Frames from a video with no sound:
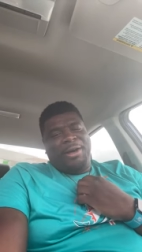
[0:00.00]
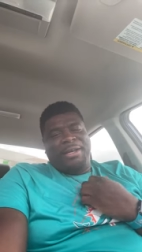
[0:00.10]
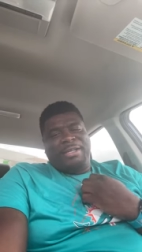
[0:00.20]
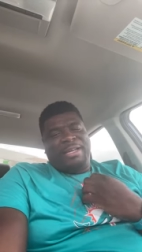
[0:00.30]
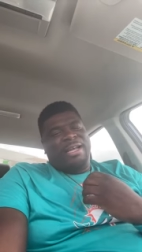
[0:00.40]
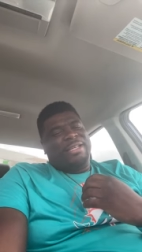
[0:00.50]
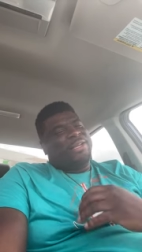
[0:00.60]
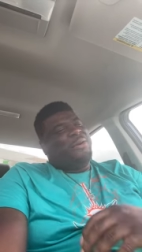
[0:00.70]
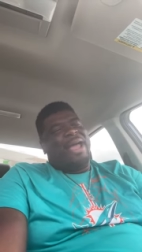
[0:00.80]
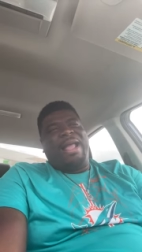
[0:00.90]
The judge
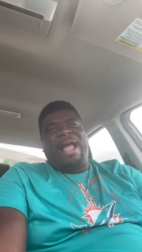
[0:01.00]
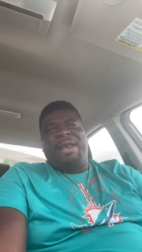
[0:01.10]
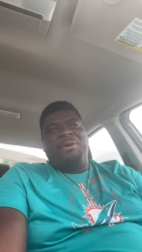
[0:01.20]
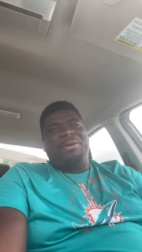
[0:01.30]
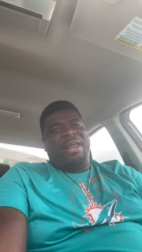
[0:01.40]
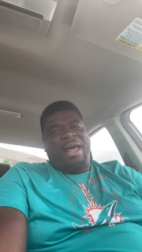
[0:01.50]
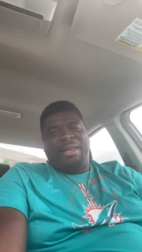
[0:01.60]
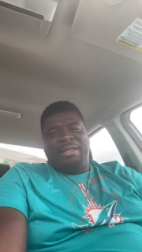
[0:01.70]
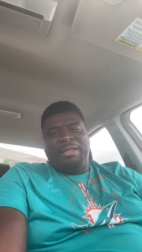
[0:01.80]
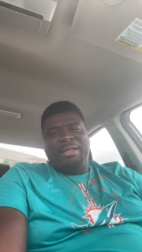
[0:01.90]
know I ain't got no
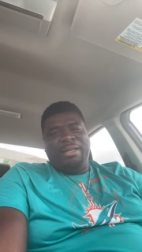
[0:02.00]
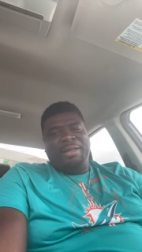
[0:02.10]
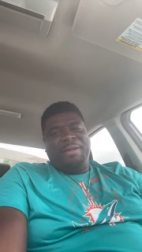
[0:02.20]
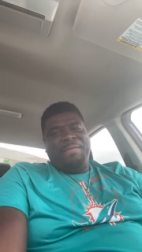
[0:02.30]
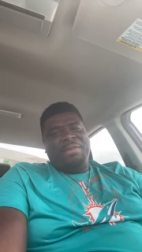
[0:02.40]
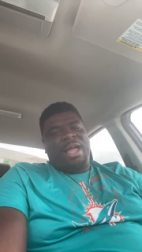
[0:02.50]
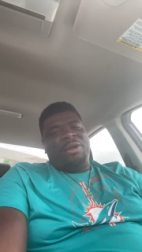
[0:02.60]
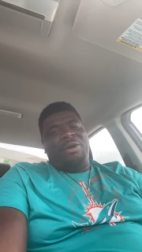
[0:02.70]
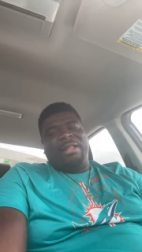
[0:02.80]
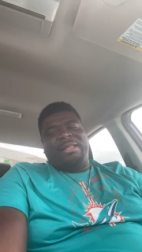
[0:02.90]
dollar. y'all
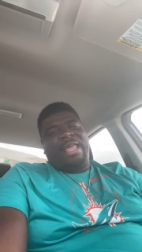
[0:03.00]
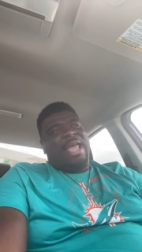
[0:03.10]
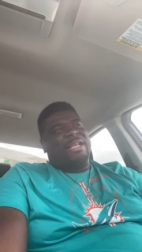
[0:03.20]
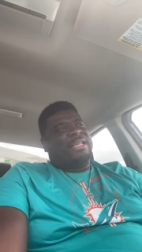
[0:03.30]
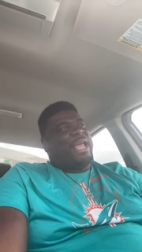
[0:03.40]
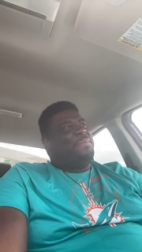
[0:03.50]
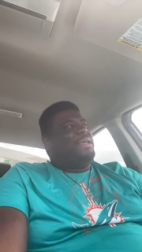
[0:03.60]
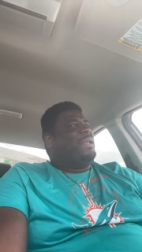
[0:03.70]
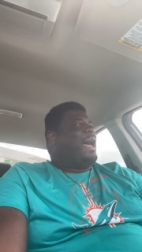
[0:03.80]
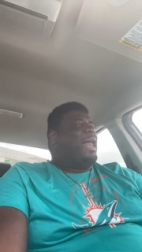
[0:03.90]
gonna have to cash at me
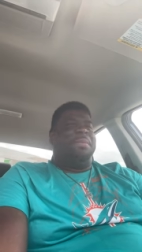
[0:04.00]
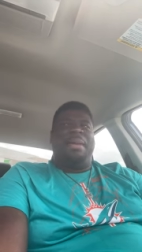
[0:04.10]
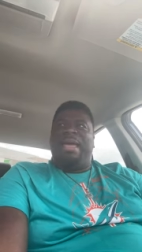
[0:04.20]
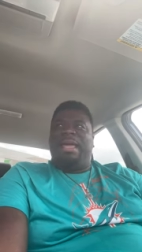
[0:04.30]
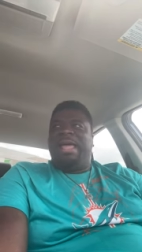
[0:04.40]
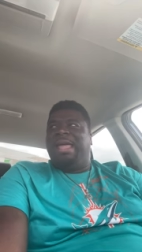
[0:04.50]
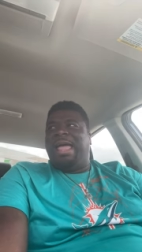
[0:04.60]
$1, man.